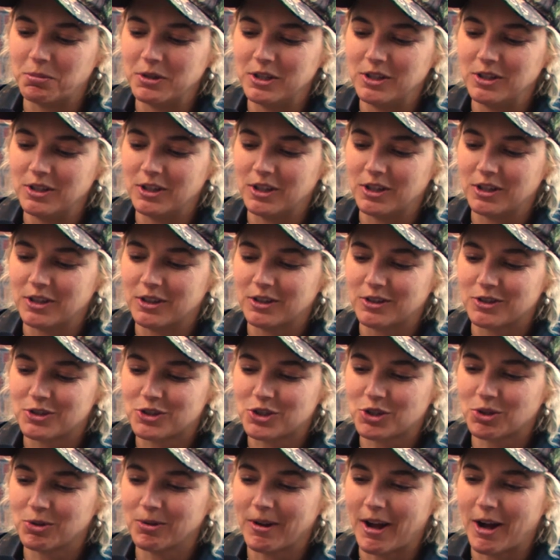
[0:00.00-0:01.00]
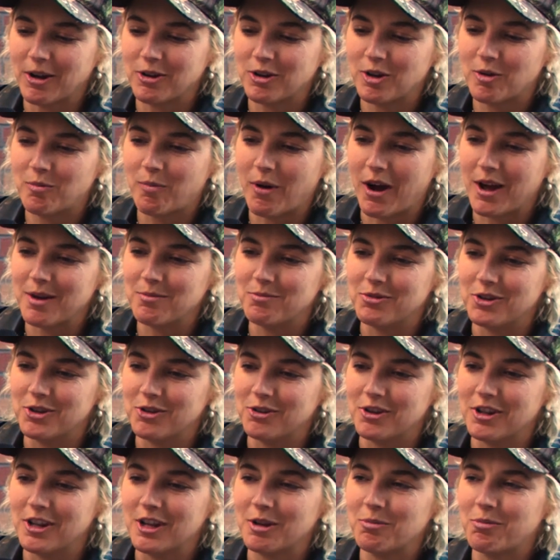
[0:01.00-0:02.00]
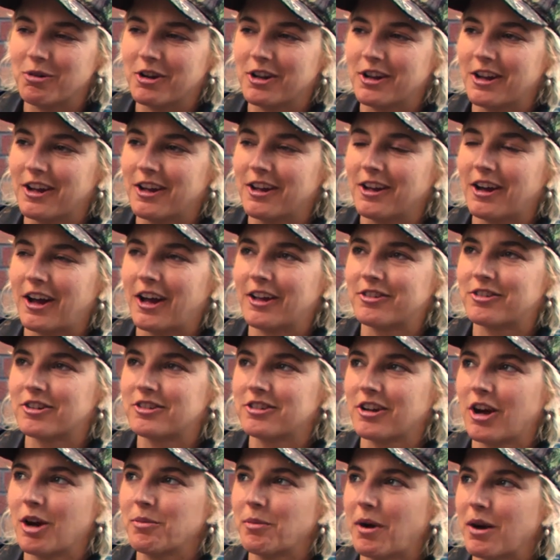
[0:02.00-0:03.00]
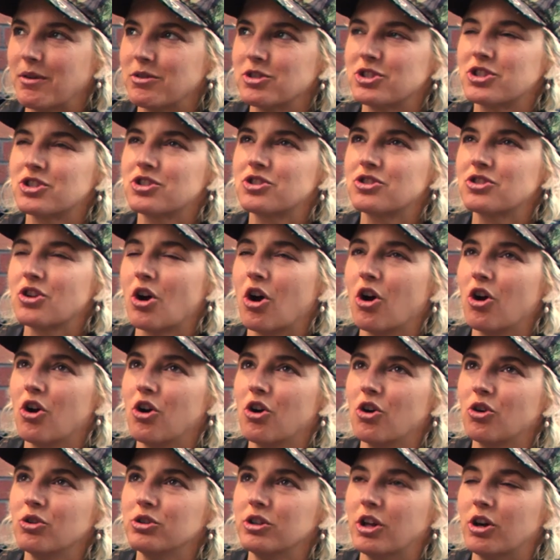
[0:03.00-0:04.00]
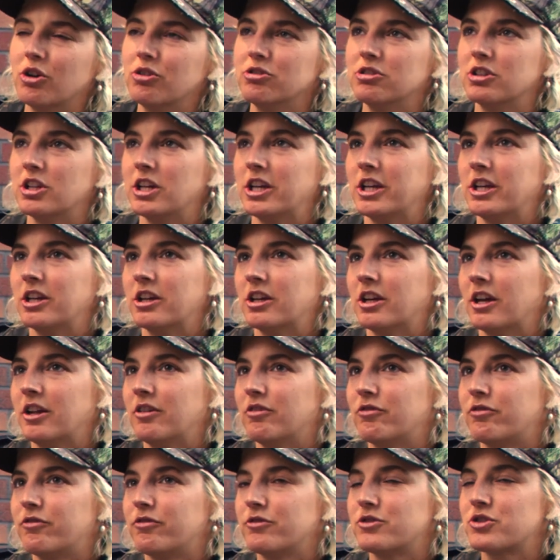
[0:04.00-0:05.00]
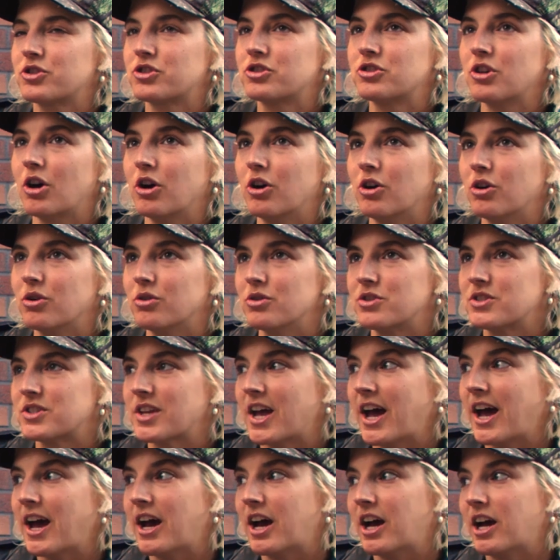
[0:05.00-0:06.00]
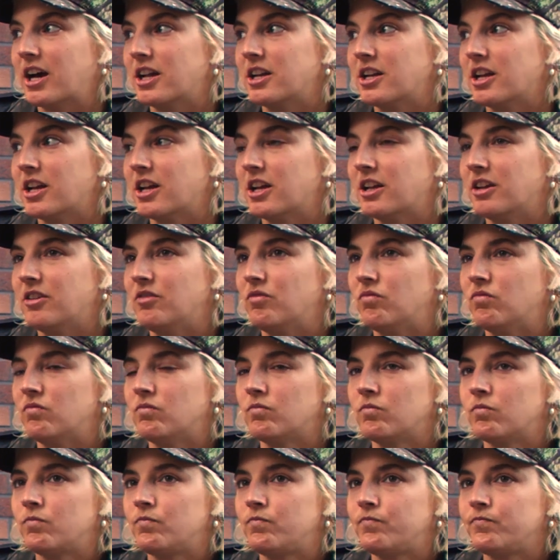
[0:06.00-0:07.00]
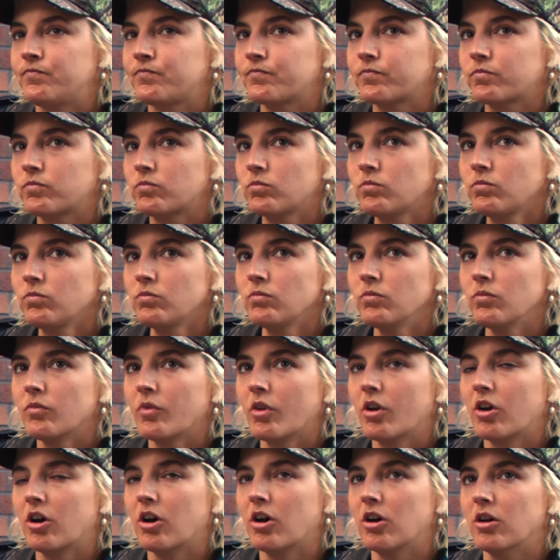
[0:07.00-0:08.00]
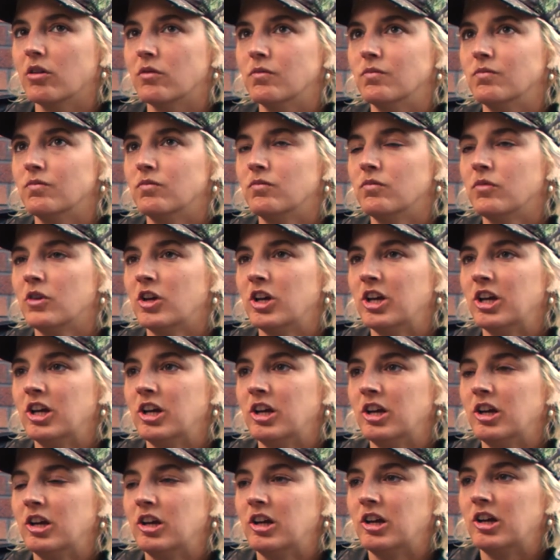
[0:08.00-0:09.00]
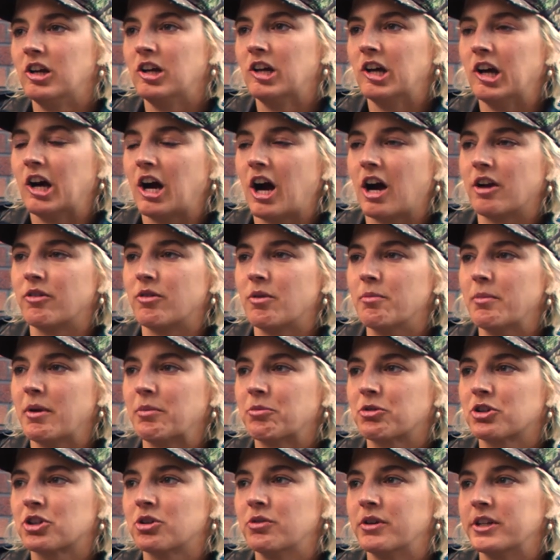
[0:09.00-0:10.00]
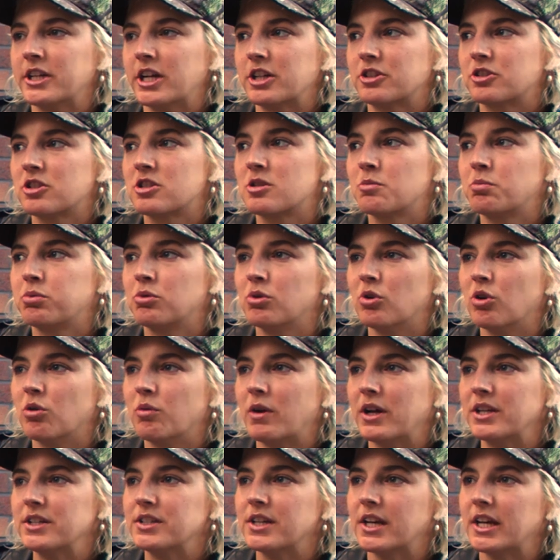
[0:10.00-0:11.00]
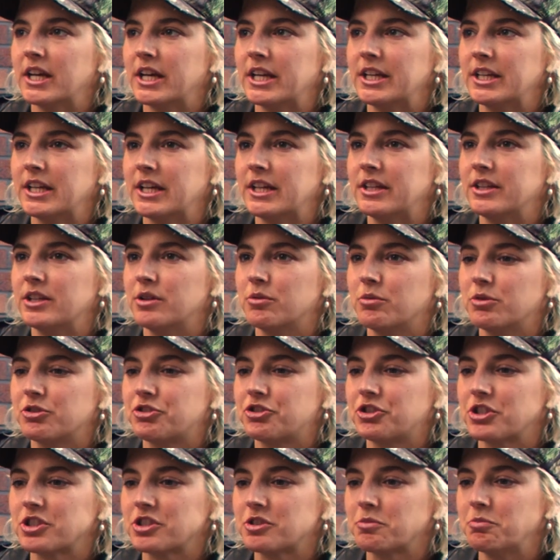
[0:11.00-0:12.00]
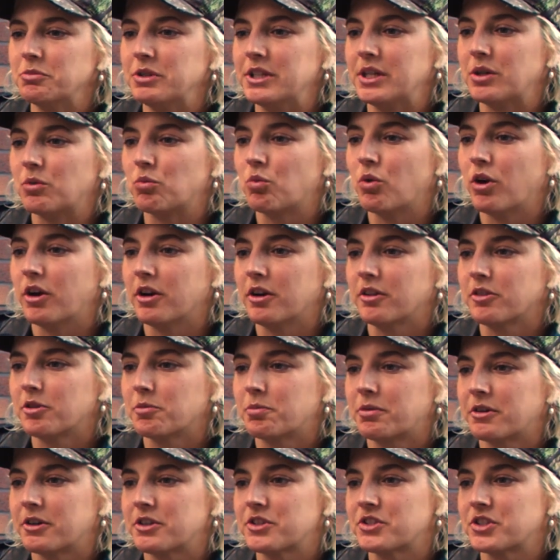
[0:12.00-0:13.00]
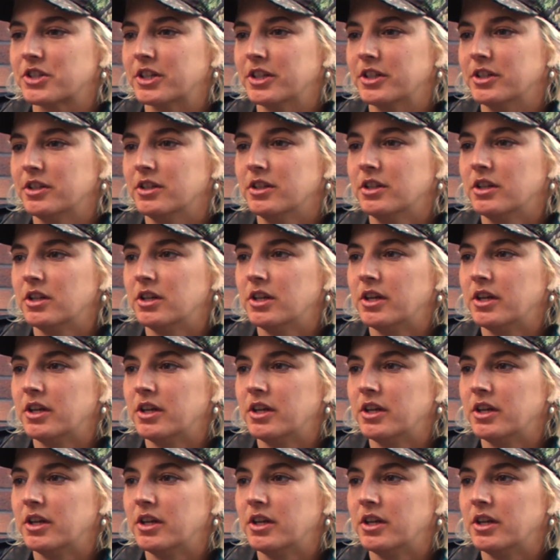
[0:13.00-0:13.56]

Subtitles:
being surrounded by beauty, but at the time I was so lonely and so sad. And I remember going out to the pool one day, and it was just me and one other person,